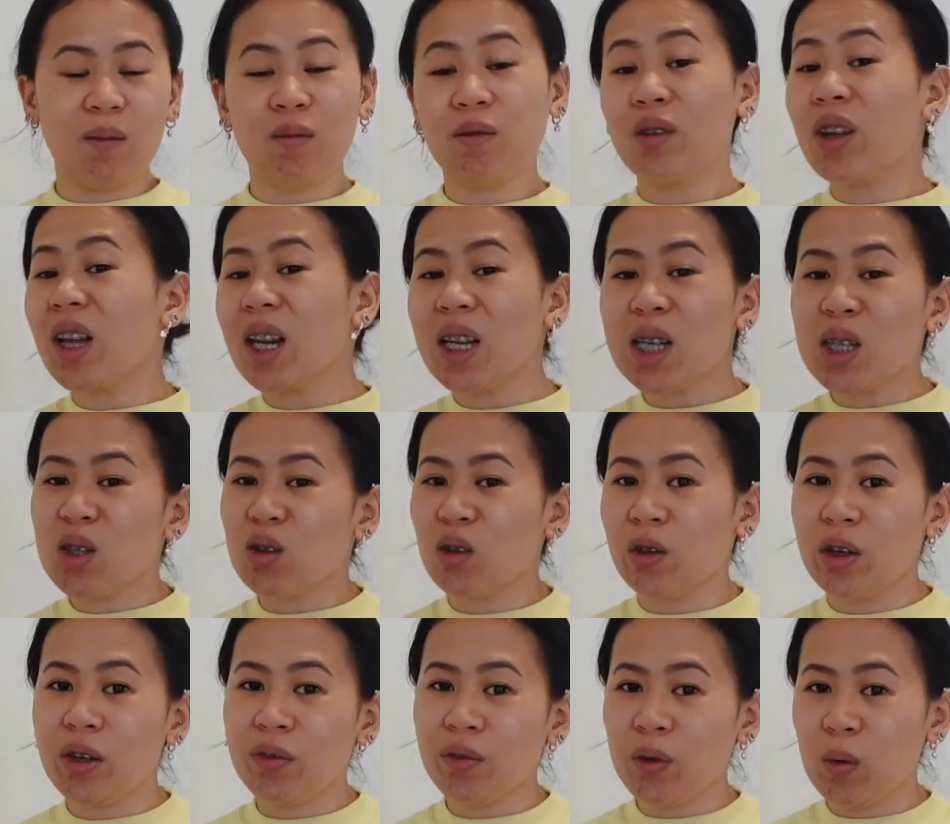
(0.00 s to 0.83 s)
I'm really
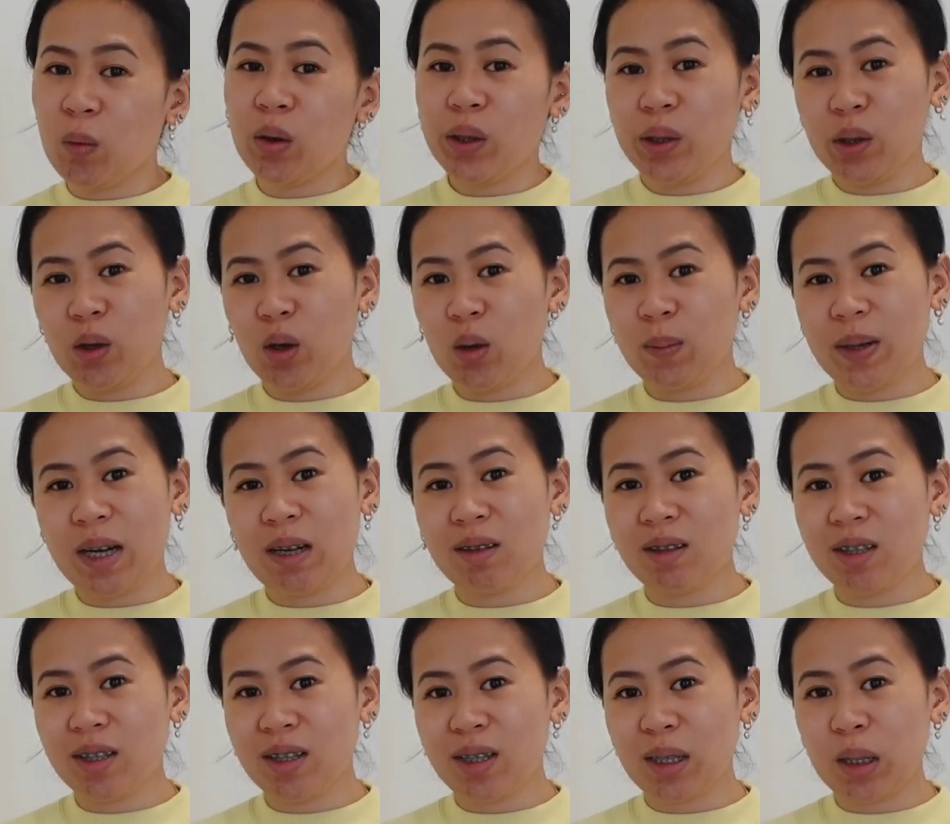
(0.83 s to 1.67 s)
sorry for what you're
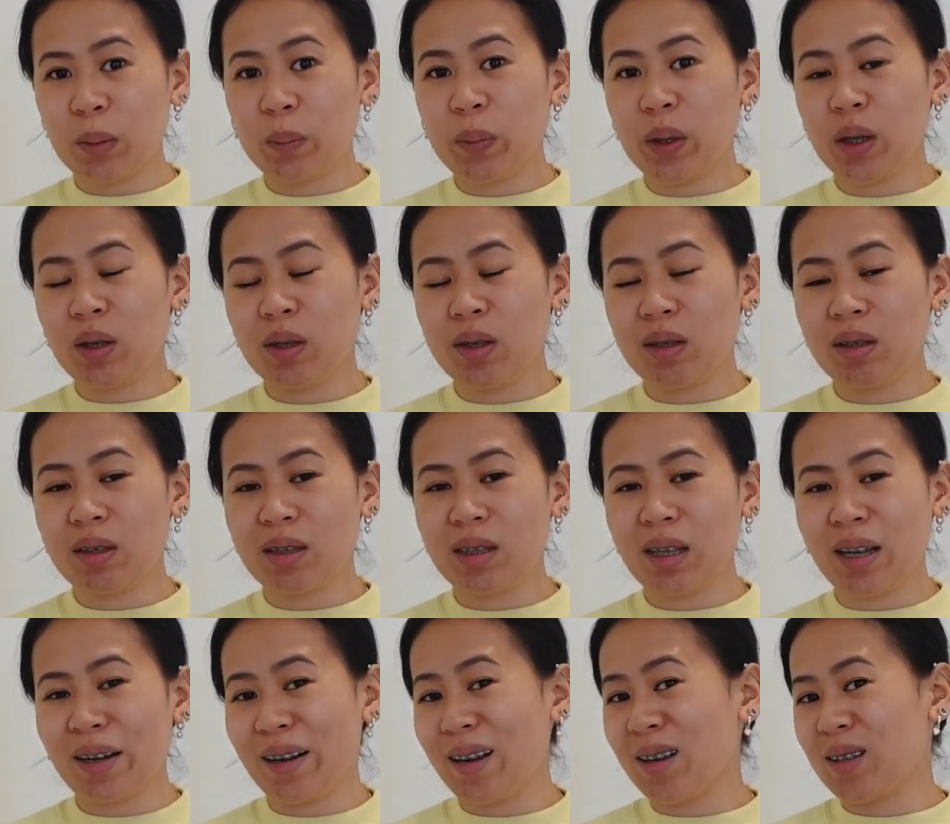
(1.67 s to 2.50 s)
about to see
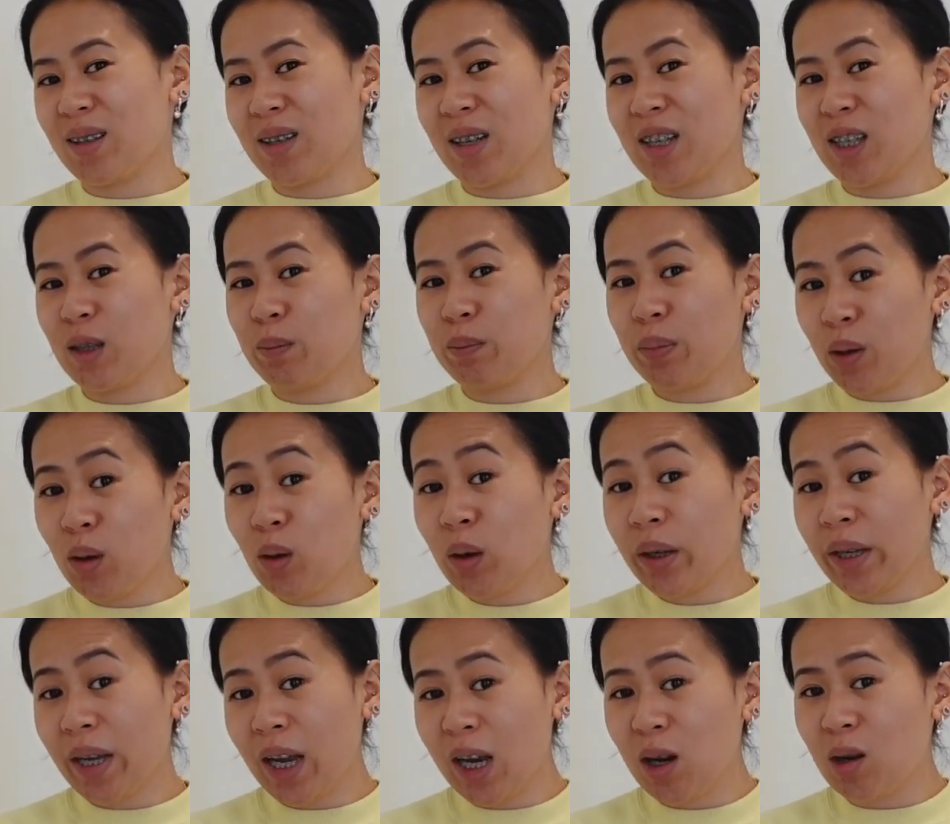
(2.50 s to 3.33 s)
because like I said, it's pure
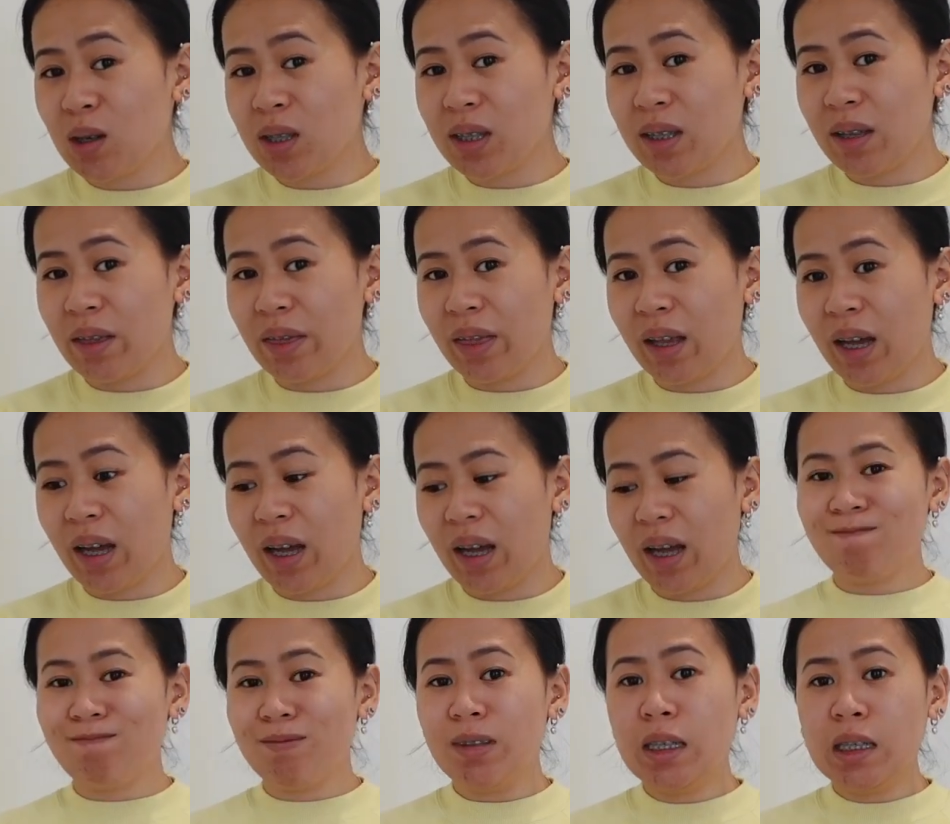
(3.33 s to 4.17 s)
chaos in
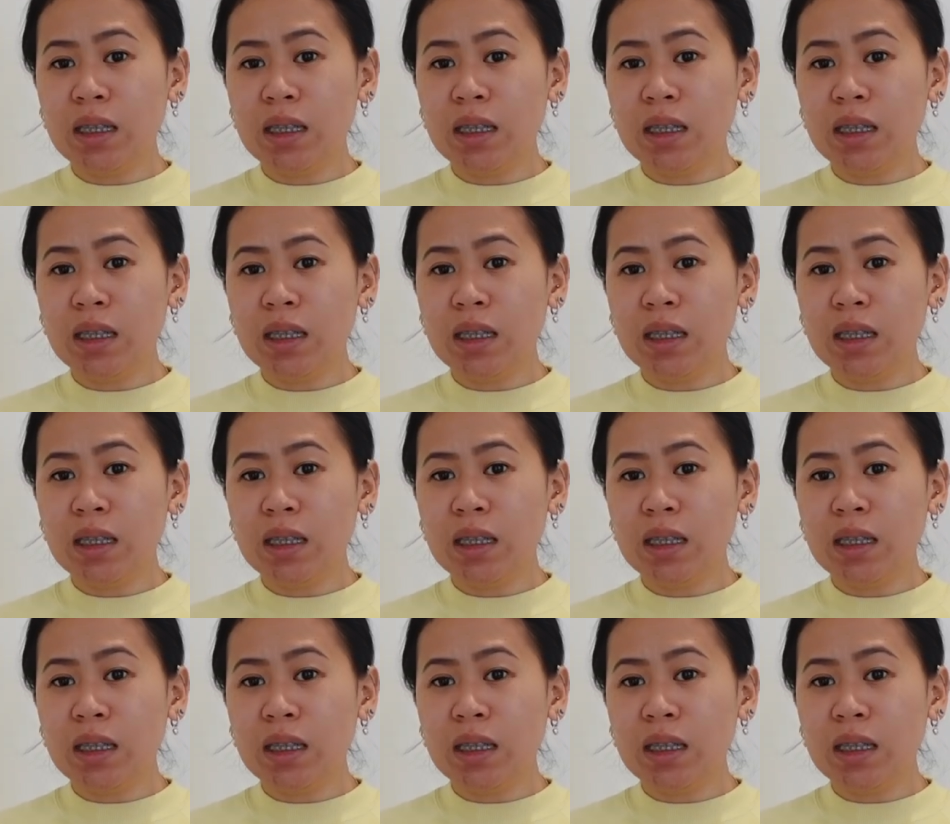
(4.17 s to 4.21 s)
there.